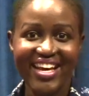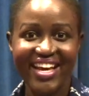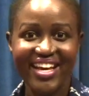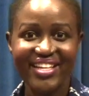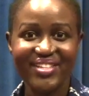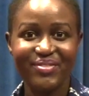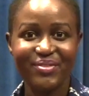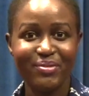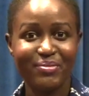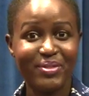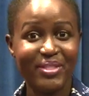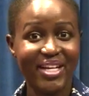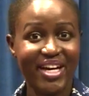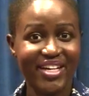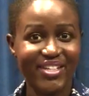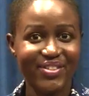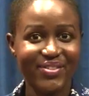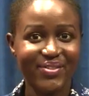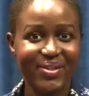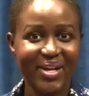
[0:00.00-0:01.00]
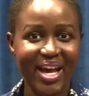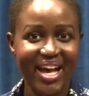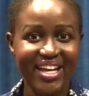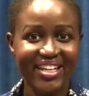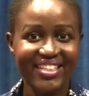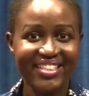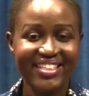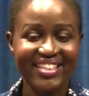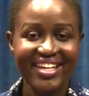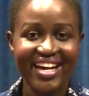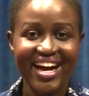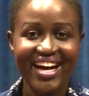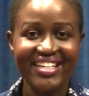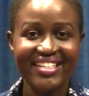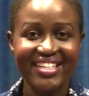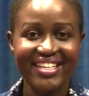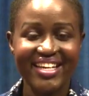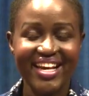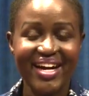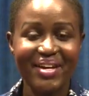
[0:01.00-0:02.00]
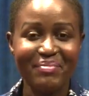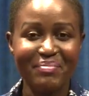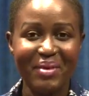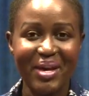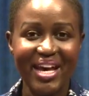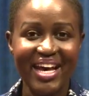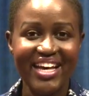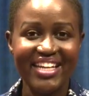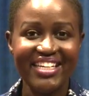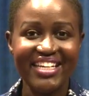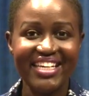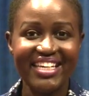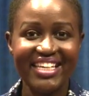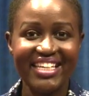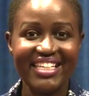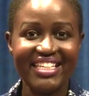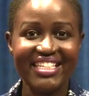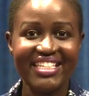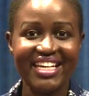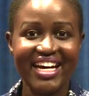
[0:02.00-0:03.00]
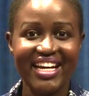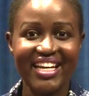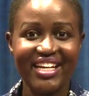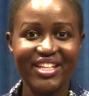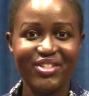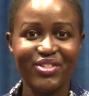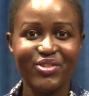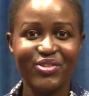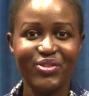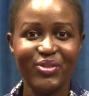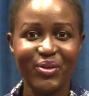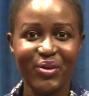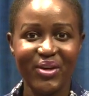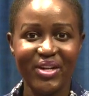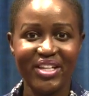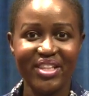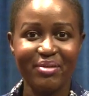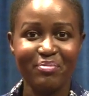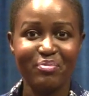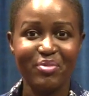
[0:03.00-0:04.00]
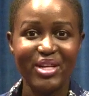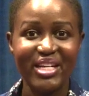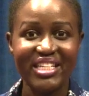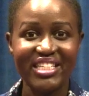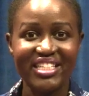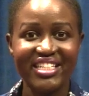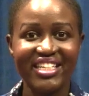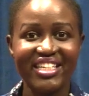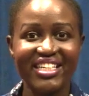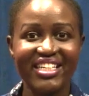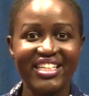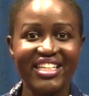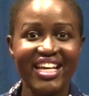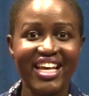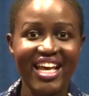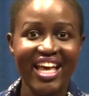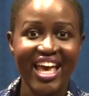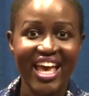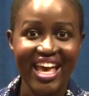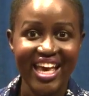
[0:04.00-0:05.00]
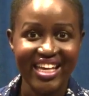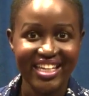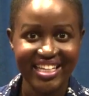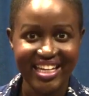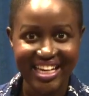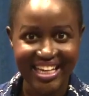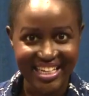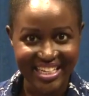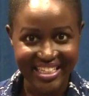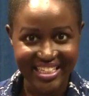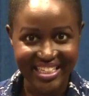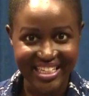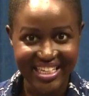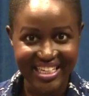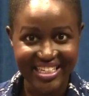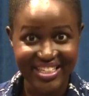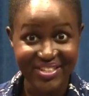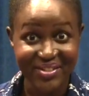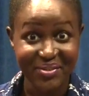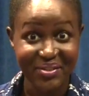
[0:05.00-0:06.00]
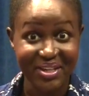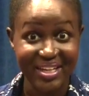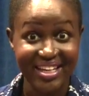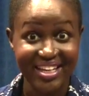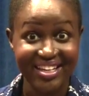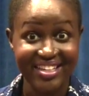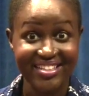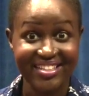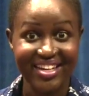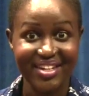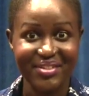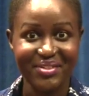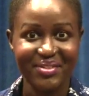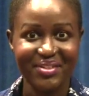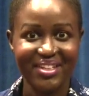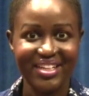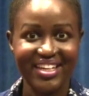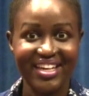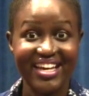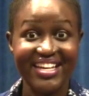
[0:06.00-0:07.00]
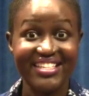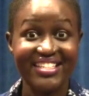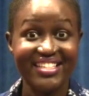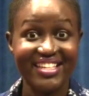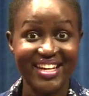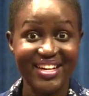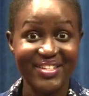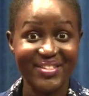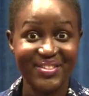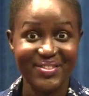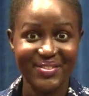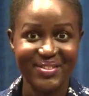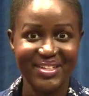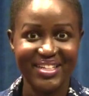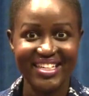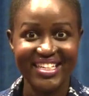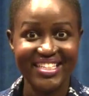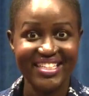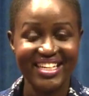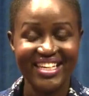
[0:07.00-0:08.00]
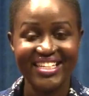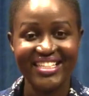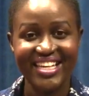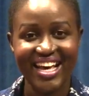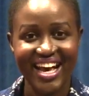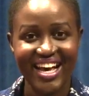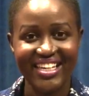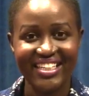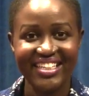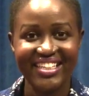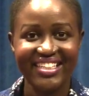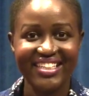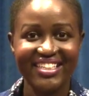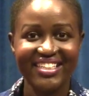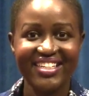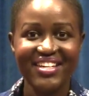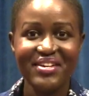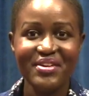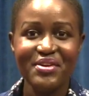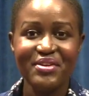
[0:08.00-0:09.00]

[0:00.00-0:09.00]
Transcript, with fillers: He's from South Sudan. As a young man, he decided to join the priesthood in Italy, so he is actually a South Sudanese Italian.